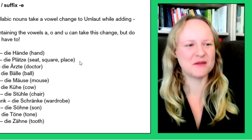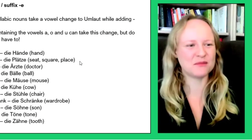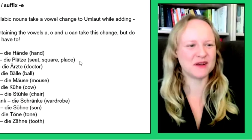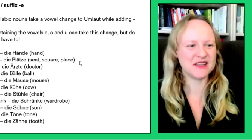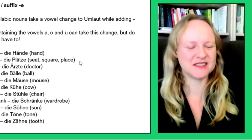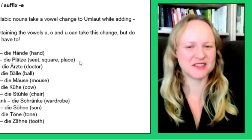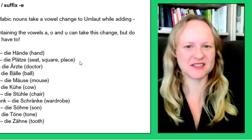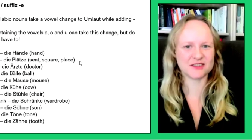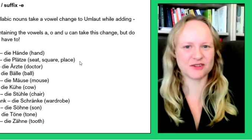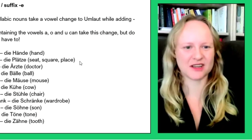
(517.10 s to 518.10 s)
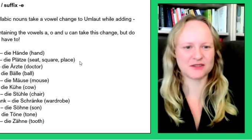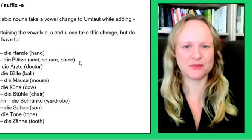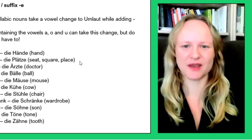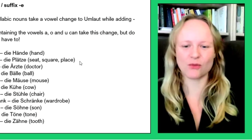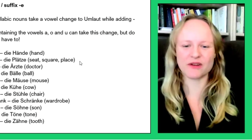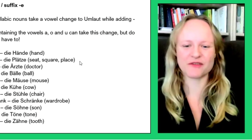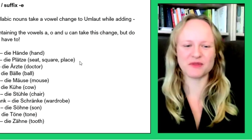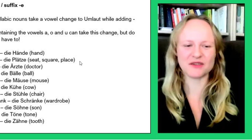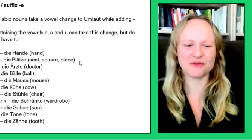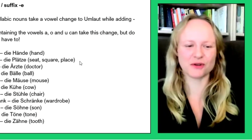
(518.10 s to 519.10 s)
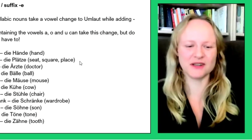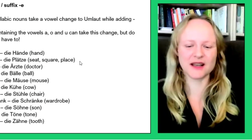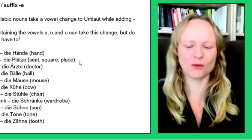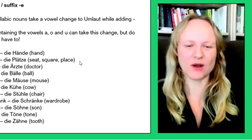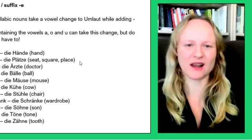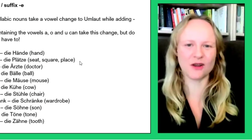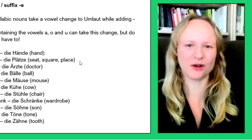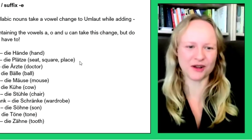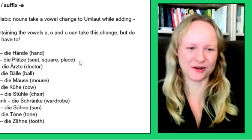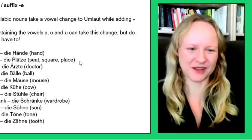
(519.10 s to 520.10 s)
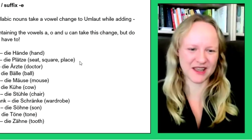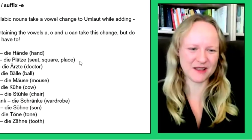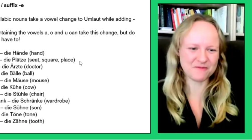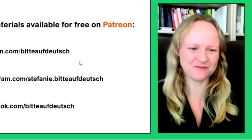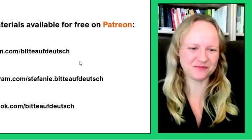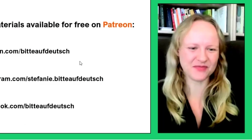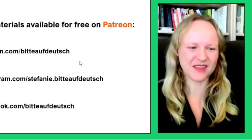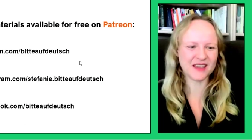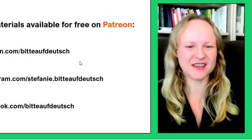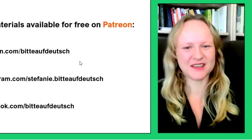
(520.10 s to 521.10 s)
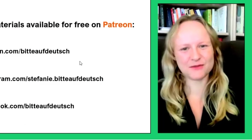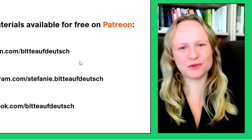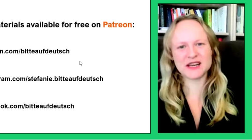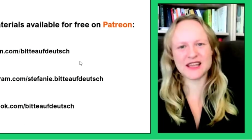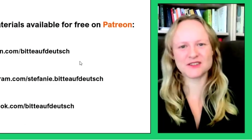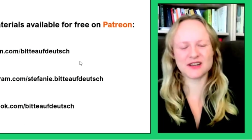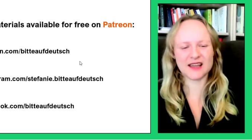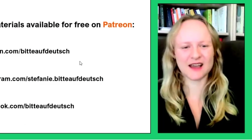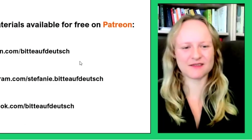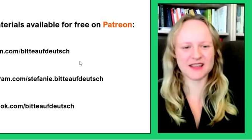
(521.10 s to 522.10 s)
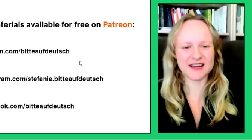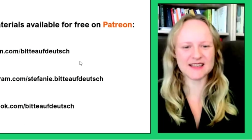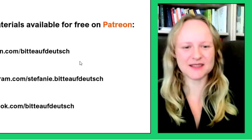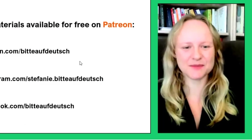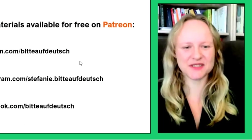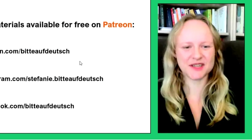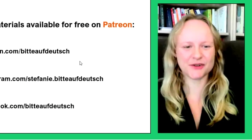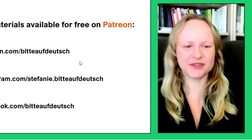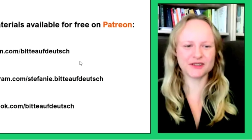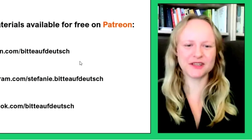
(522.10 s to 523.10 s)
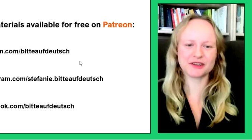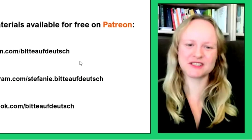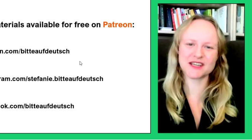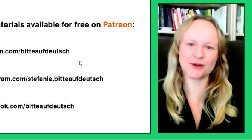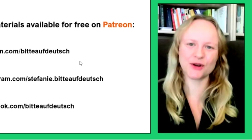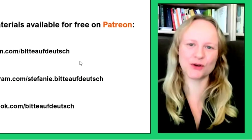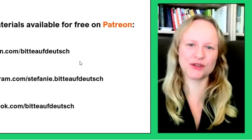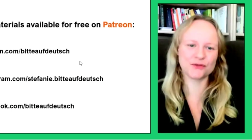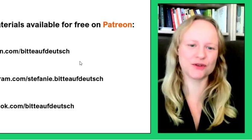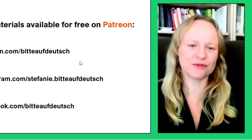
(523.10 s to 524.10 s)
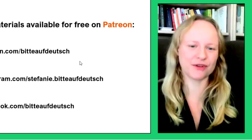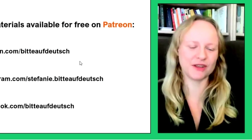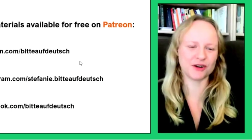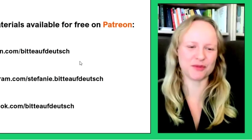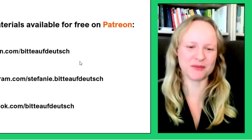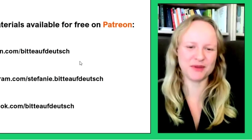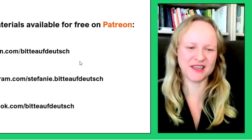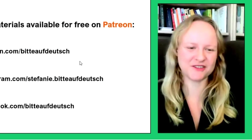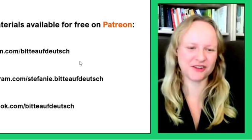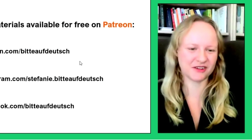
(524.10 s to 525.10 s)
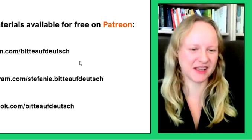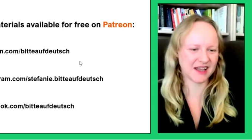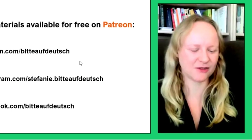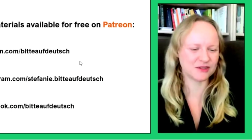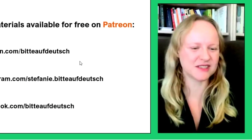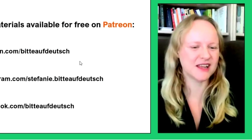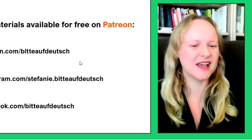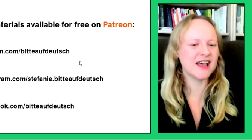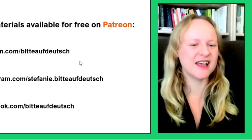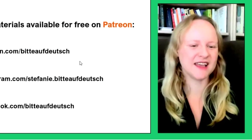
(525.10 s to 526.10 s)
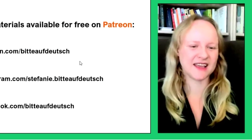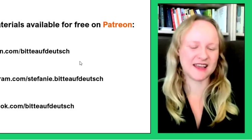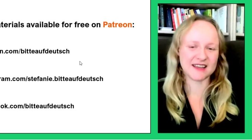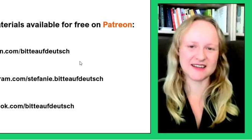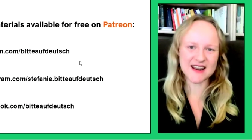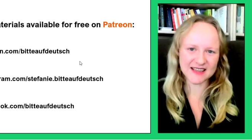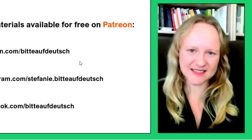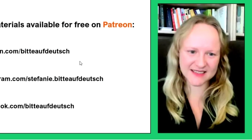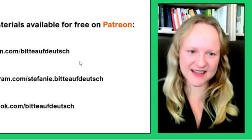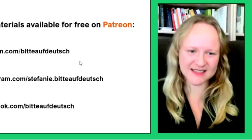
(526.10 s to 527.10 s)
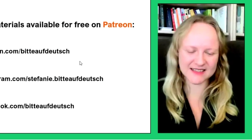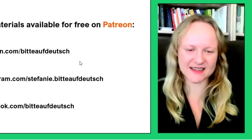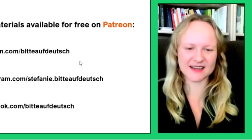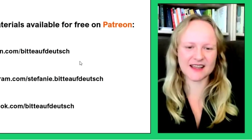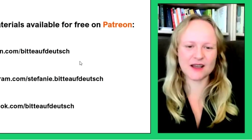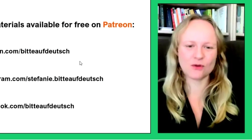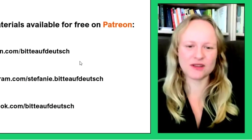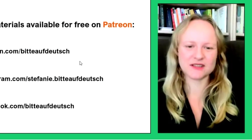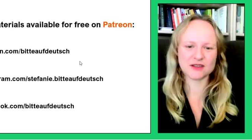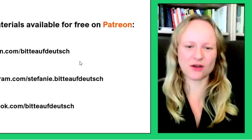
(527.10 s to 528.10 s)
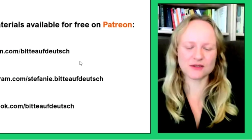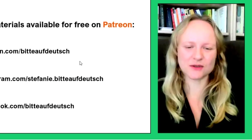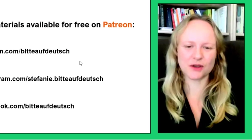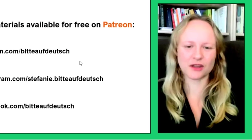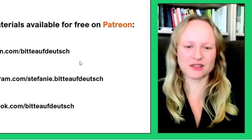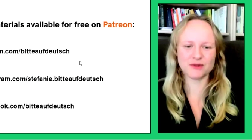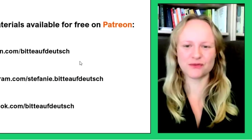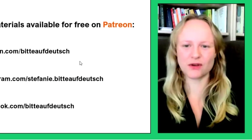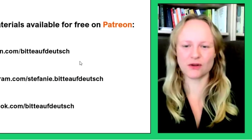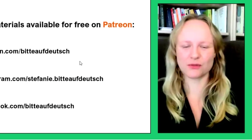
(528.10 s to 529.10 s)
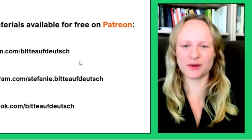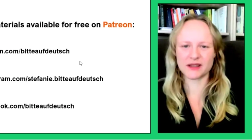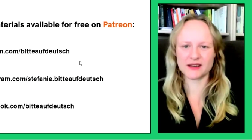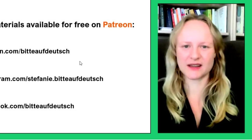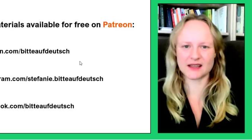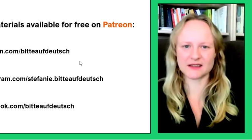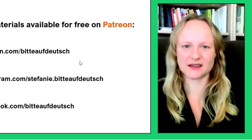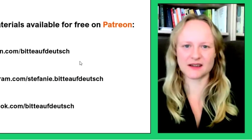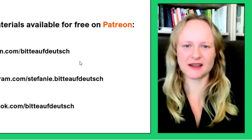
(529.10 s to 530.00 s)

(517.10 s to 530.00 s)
Please just try to bear with me for a little while longer, okay? If you would like to have that lesson material, you can download it for free on my Patreon account. And next lesson is also going to be followed by another